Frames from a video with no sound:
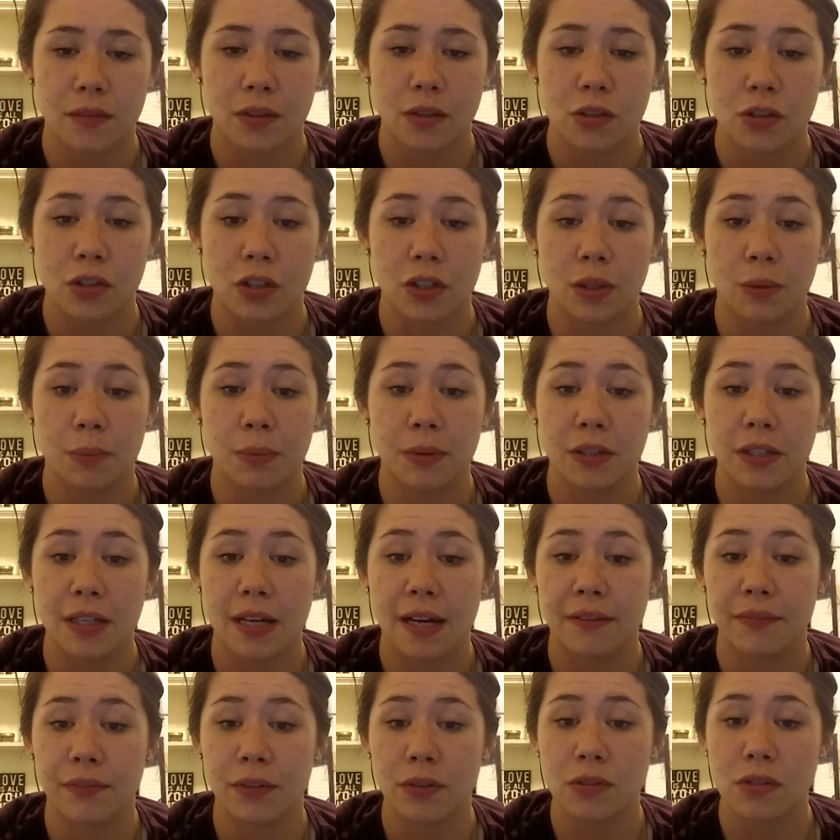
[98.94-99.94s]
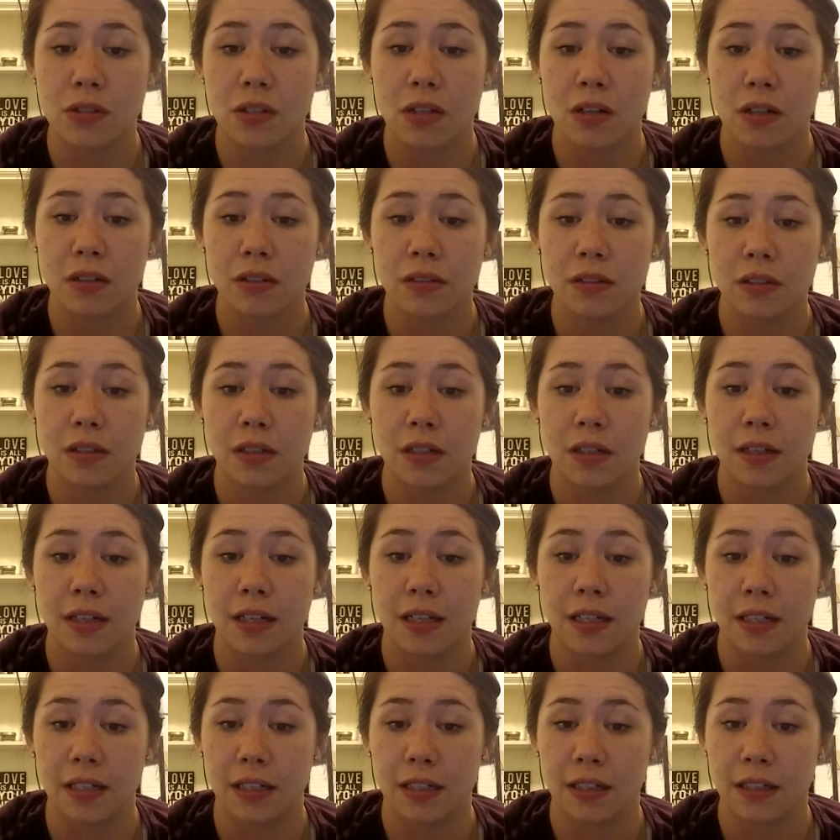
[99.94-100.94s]
So you're going to put the headphones on,
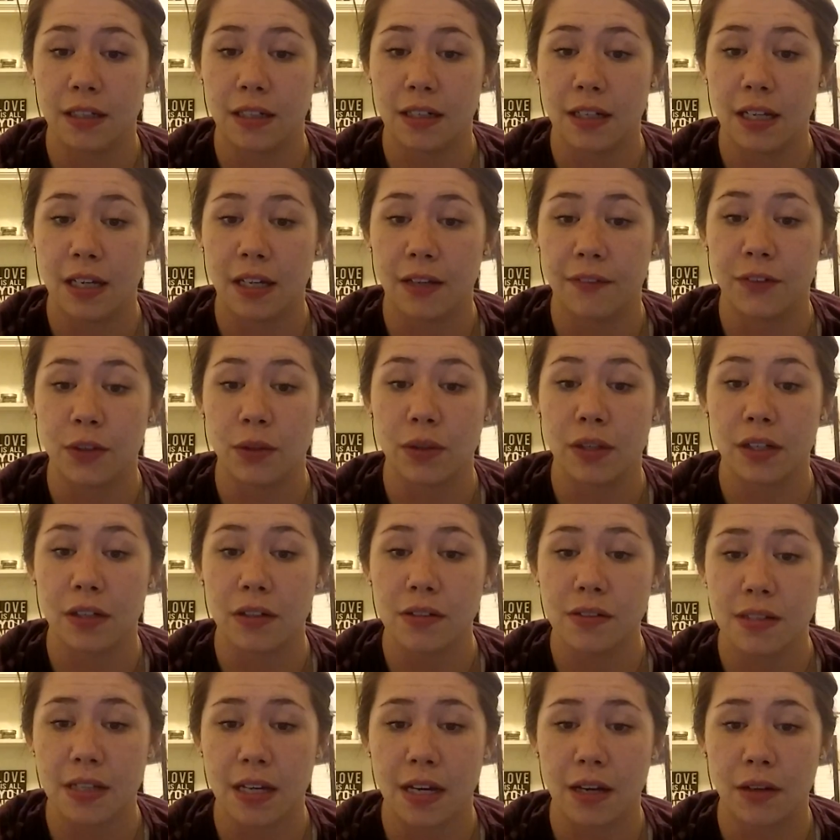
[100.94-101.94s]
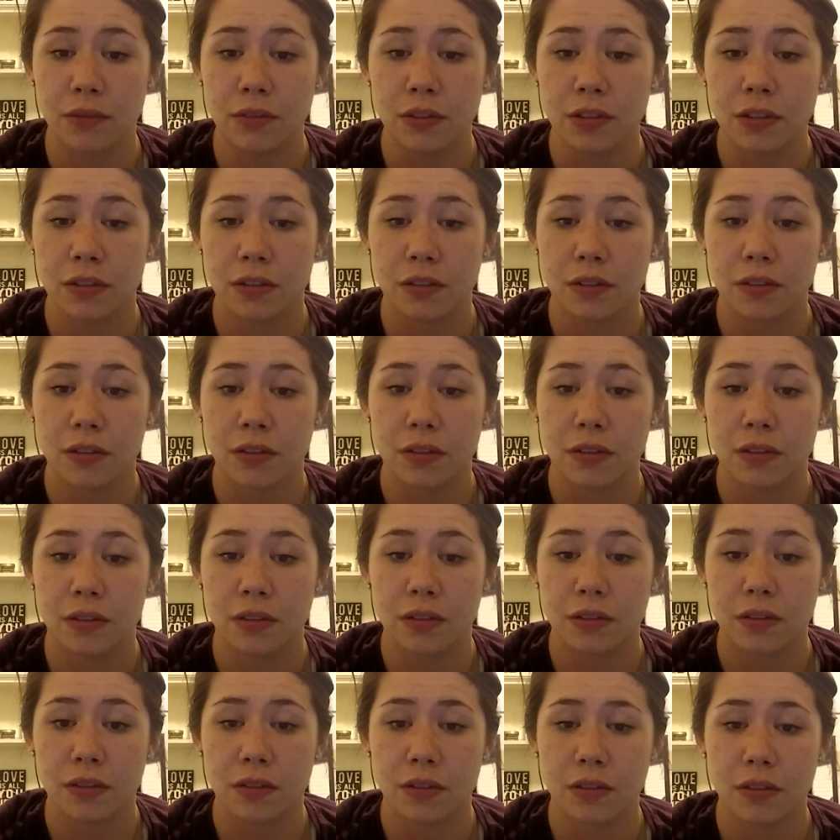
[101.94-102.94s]
and if you hear a sound,
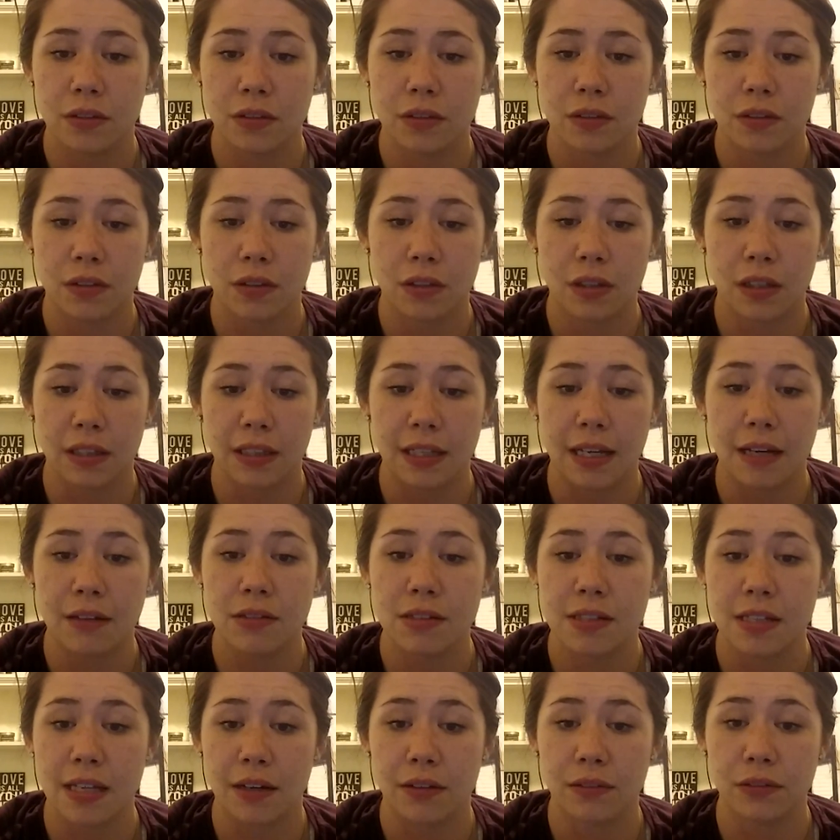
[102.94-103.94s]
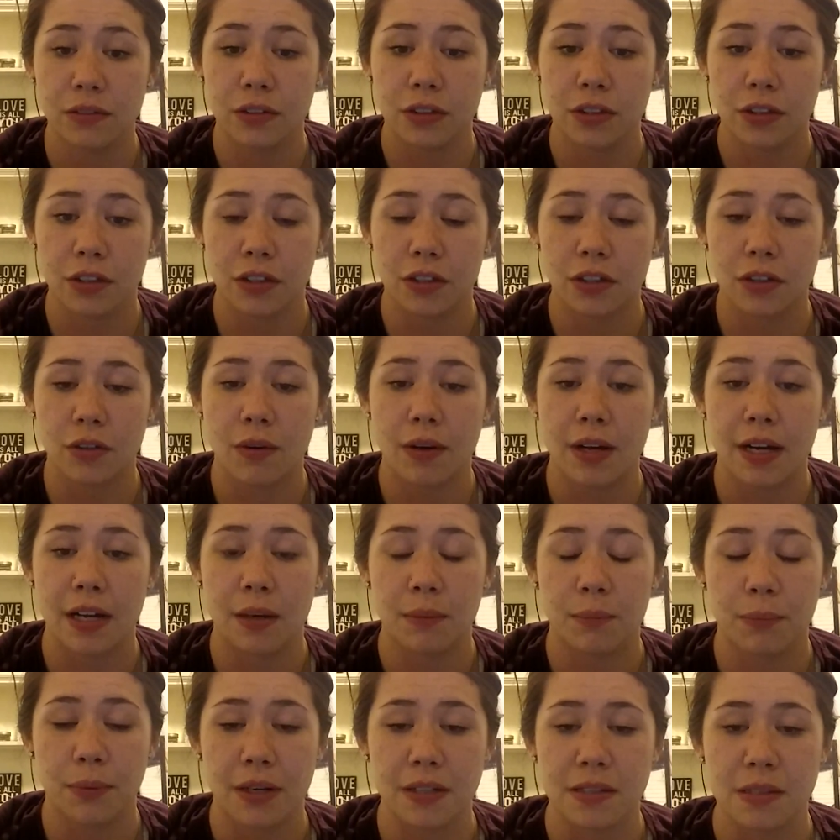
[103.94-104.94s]
a loud sound, you're going to go ahead
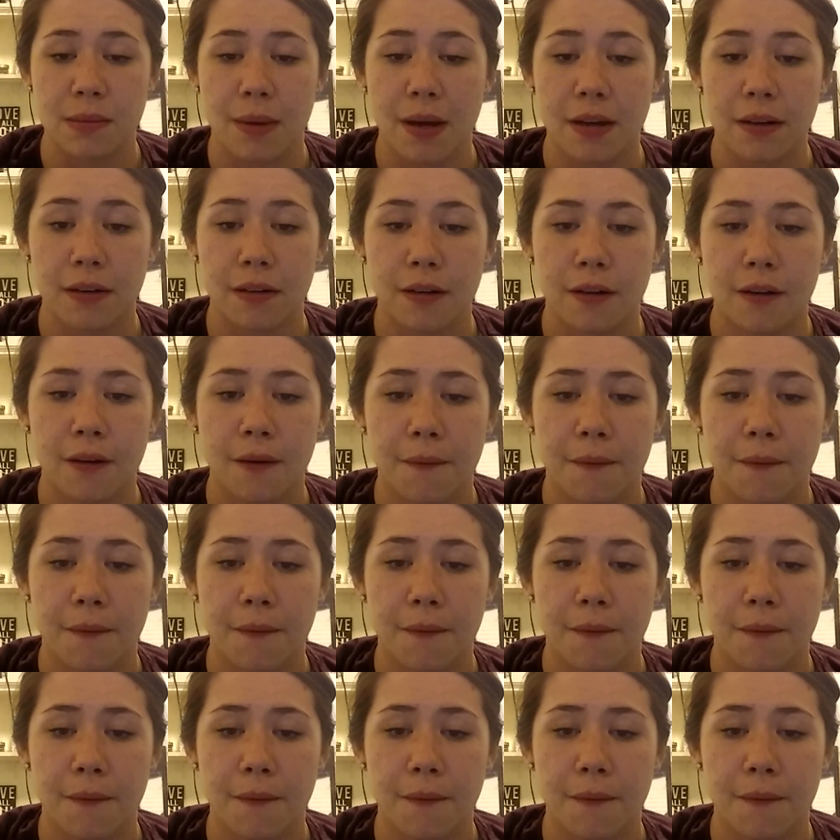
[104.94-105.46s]
and press the button.